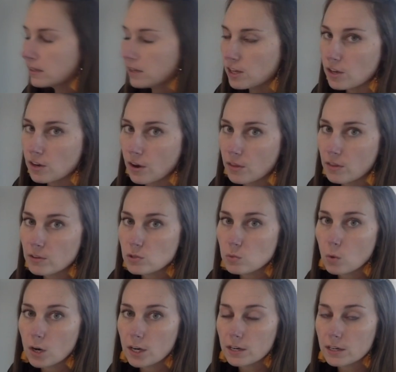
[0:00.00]
You know, those
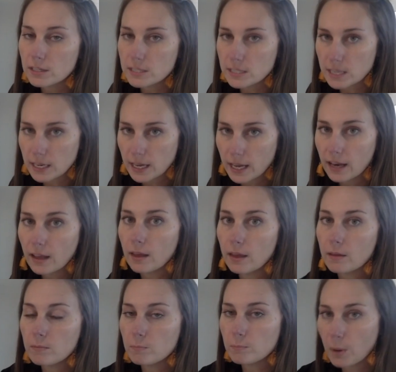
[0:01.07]
words that kind
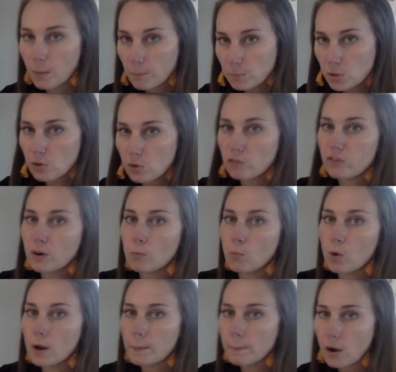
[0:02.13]
of bump you from
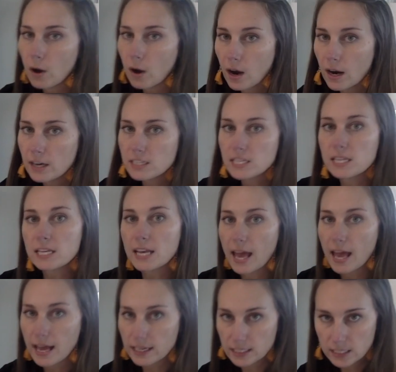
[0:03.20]
one part to the
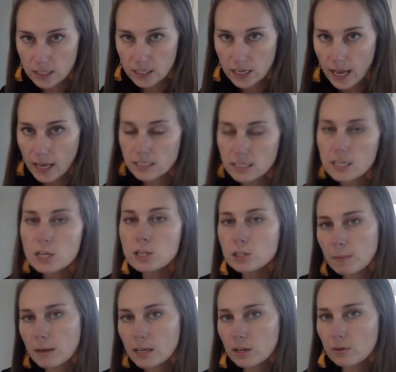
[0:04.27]
next to
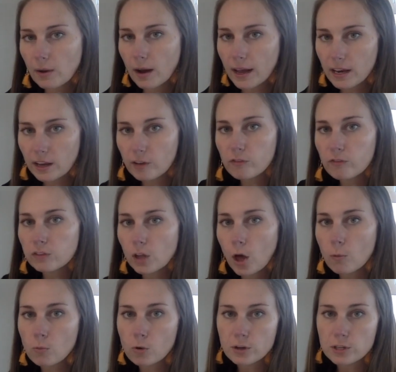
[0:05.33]
make your writing
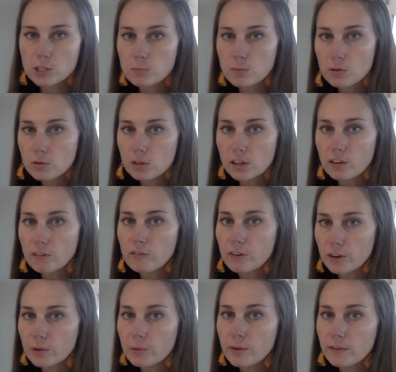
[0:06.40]
flow more smoothly for
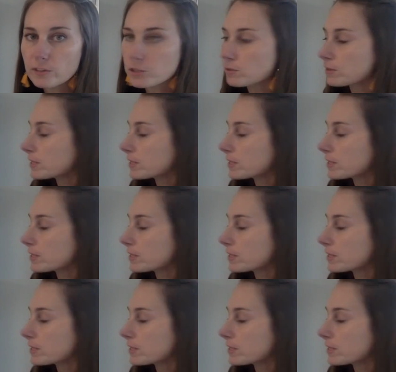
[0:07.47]
whoever's